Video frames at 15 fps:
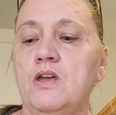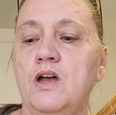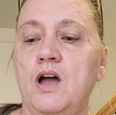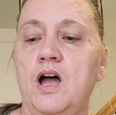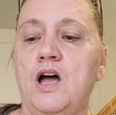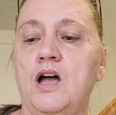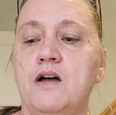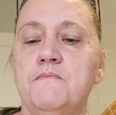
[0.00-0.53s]

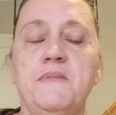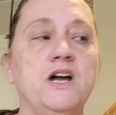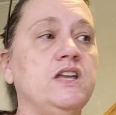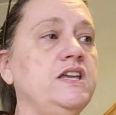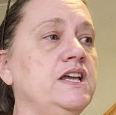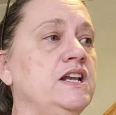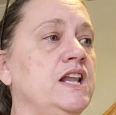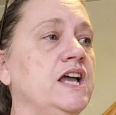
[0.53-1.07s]

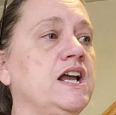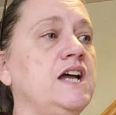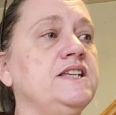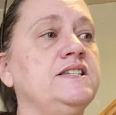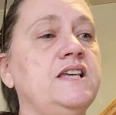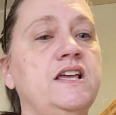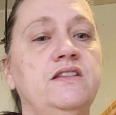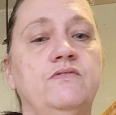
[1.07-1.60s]
Again, like I
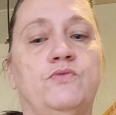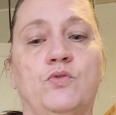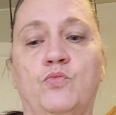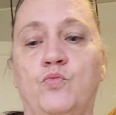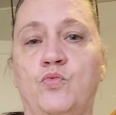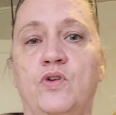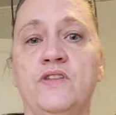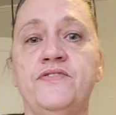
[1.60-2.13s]
said, the
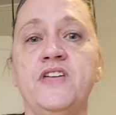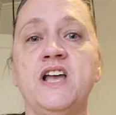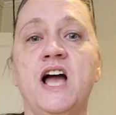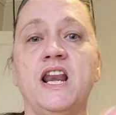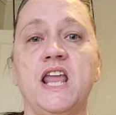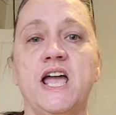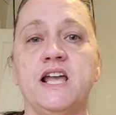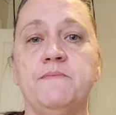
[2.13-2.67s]
one thing I
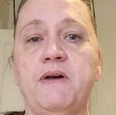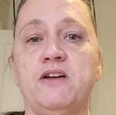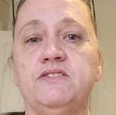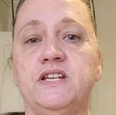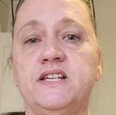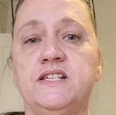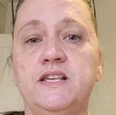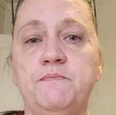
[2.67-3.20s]
like about
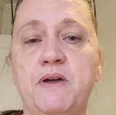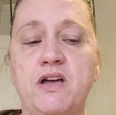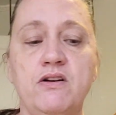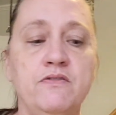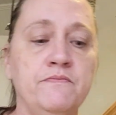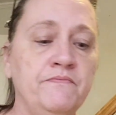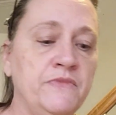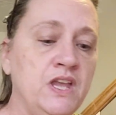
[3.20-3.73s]
Dixie
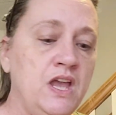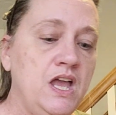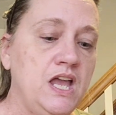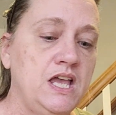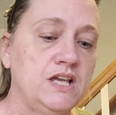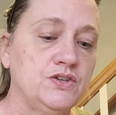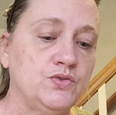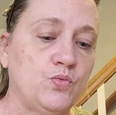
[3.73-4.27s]
Belle
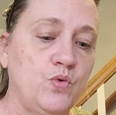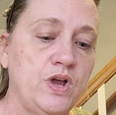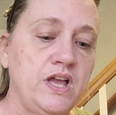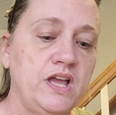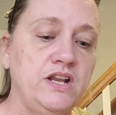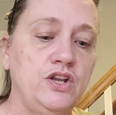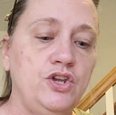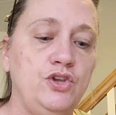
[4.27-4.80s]
is
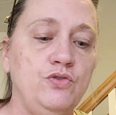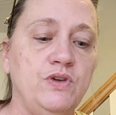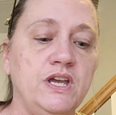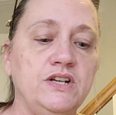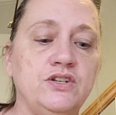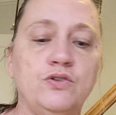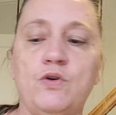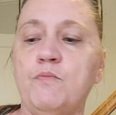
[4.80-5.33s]
when you
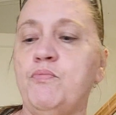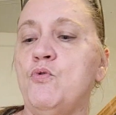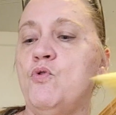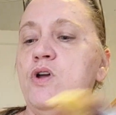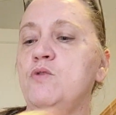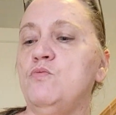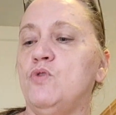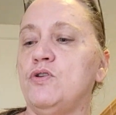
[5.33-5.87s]
get to a
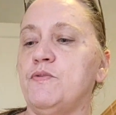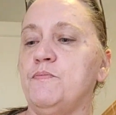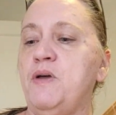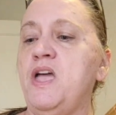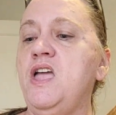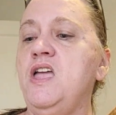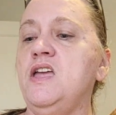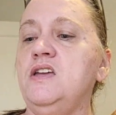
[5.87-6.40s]
point where the
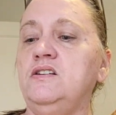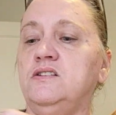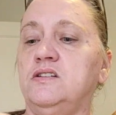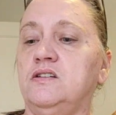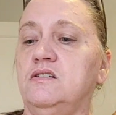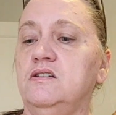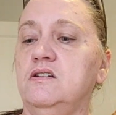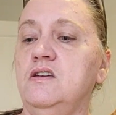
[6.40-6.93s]

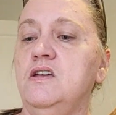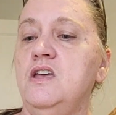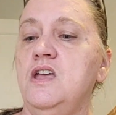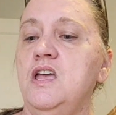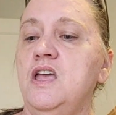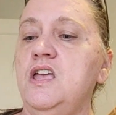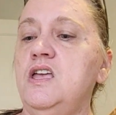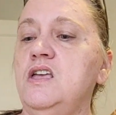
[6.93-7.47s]
paint
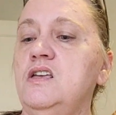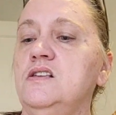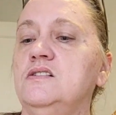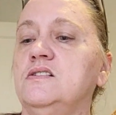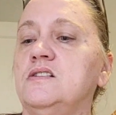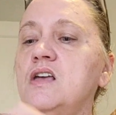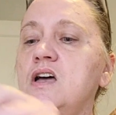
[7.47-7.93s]
is,